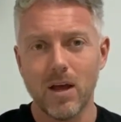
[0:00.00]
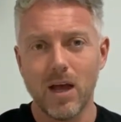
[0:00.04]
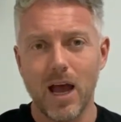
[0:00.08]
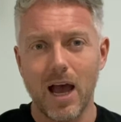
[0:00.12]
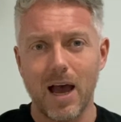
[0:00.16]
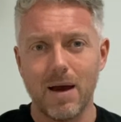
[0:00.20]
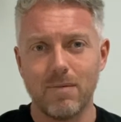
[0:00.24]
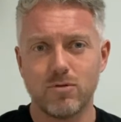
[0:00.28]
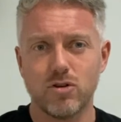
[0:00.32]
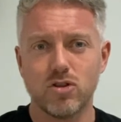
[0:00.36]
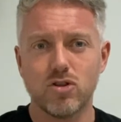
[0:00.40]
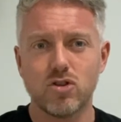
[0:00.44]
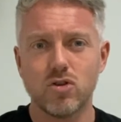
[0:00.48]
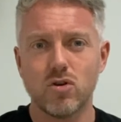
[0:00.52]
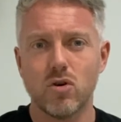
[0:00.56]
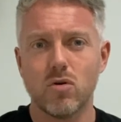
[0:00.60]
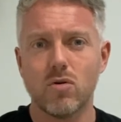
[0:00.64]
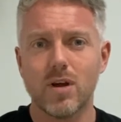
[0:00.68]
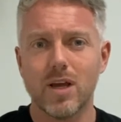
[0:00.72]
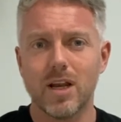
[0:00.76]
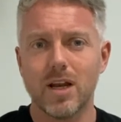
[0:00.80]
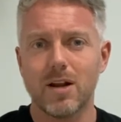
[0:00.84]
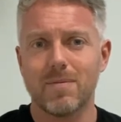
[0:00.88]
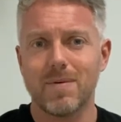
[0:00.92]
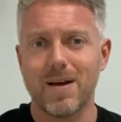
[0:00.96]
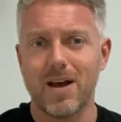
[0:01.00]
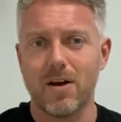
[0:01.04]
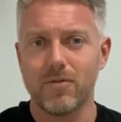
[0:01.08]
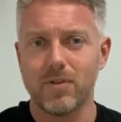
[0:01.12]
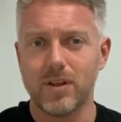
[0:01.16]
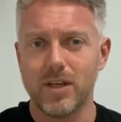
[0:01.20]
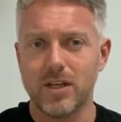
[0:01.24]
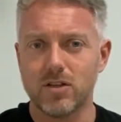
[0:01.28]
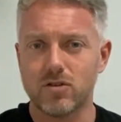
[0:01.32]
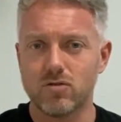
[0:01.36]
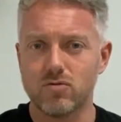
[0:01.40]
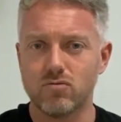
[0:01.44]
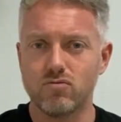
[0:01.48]
I'm just talking about
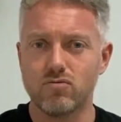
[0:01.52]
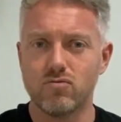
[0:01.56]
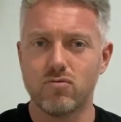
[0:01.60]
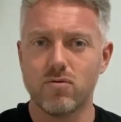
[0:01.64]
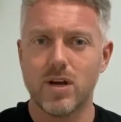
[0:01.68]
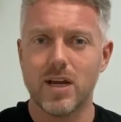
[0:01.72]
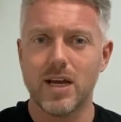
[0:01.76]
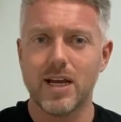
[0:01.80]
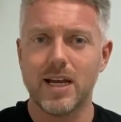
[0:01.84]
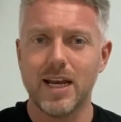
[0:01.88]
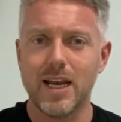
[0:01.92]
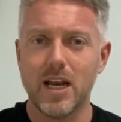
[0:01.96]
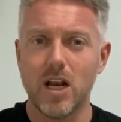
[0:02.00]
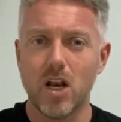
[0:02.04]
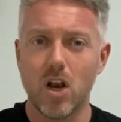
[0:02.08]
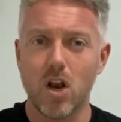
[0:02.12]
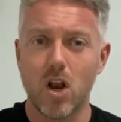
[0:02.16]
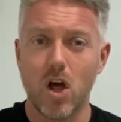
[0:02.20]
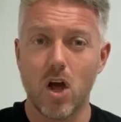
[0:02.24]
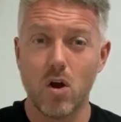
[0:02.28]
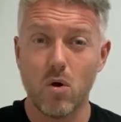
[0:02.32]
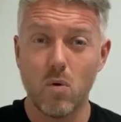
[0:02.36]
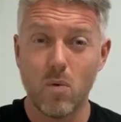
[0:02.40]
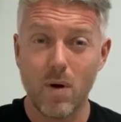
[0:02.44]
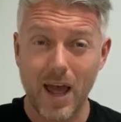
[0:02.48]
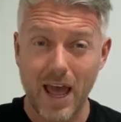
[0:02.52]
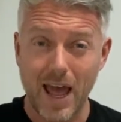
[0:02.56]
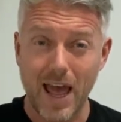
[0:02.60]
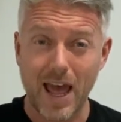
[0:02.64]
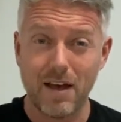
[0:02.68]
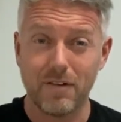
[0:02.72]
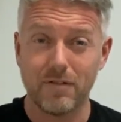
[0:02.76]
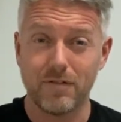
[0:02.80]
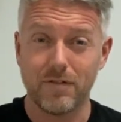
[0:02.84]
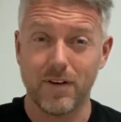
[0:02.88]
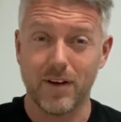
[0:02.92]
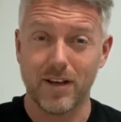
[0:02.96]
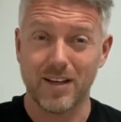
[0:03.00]
these really low
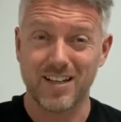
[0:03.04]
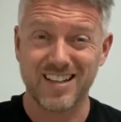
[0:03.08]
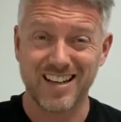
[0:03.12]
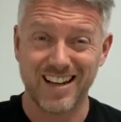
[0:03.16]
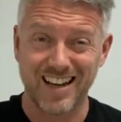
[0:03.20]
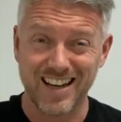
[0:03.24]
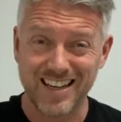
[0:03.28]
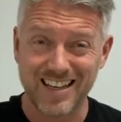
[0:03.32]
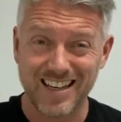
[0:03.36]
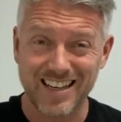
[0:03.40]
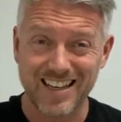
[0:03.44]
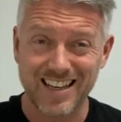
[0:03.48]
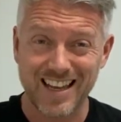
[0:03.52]
effort, like